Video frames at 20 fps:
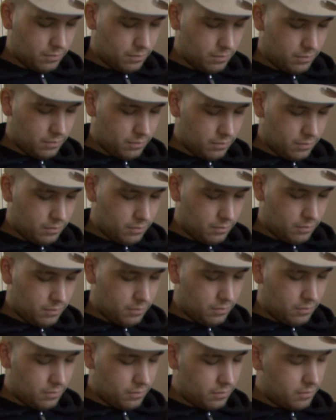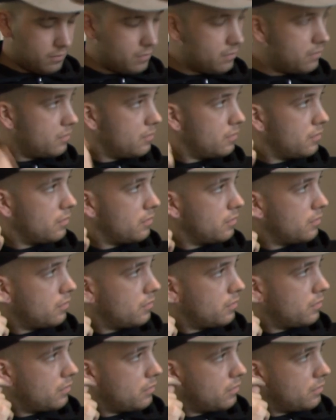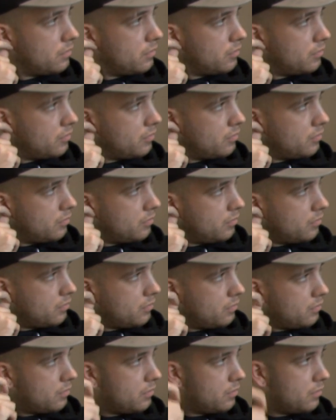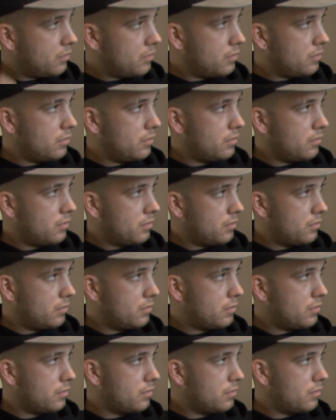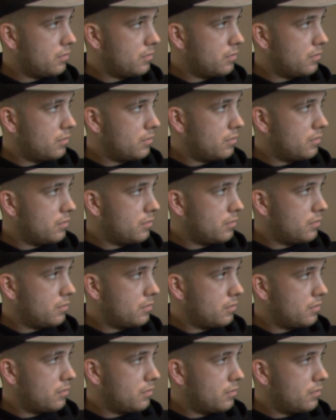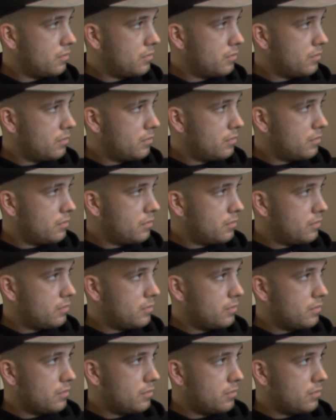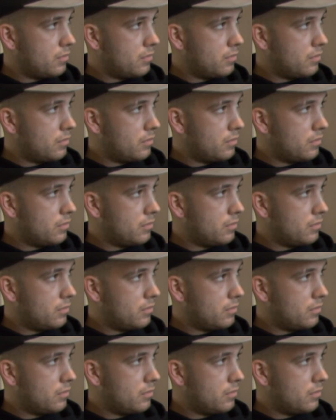(silent)